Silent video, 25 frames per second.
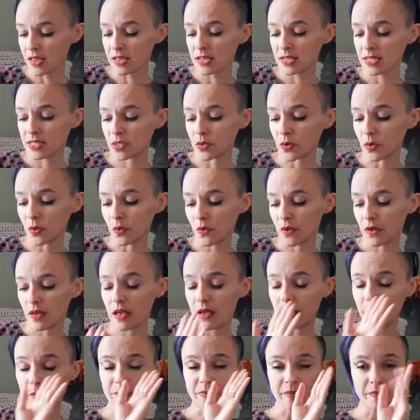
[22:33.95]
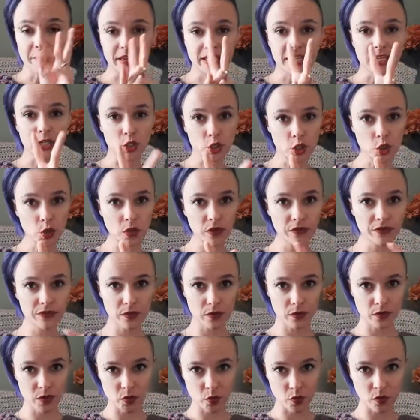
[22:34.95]
So I'll be making 2 of
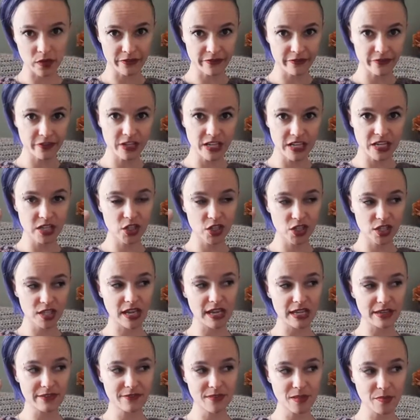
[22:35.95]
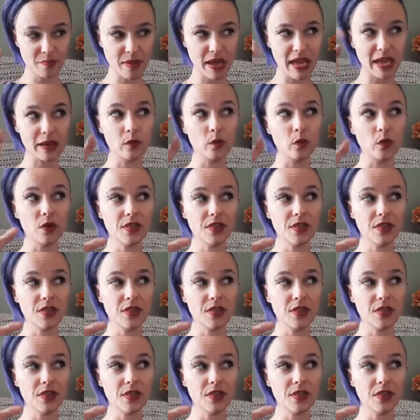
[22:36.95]
those, 1 for each side of the bag,